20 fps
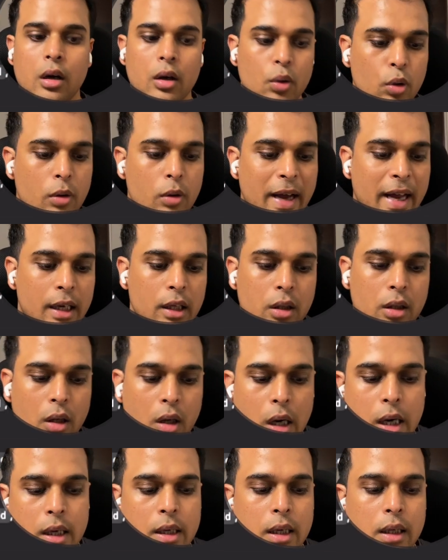root managed.
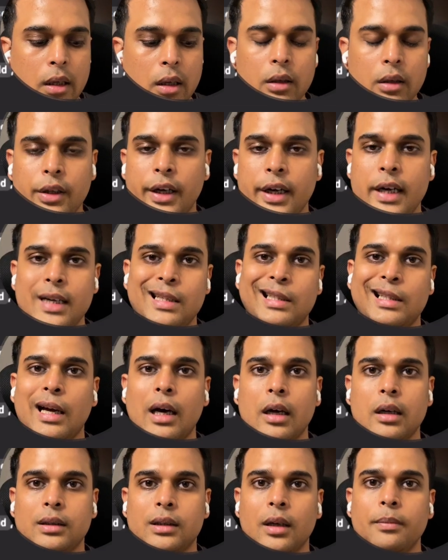Kernel threads
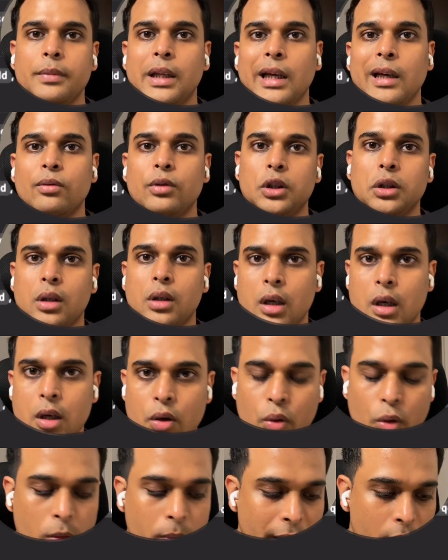are something which is
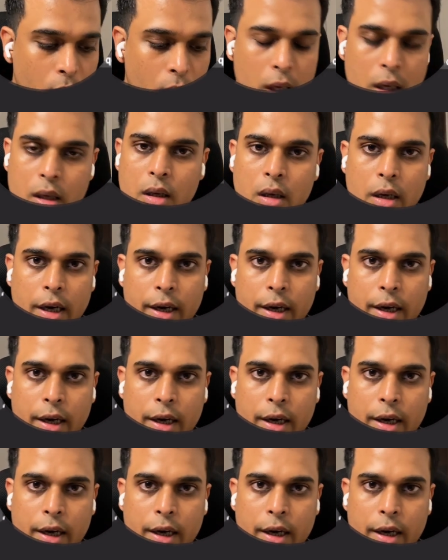controlled by your kernel,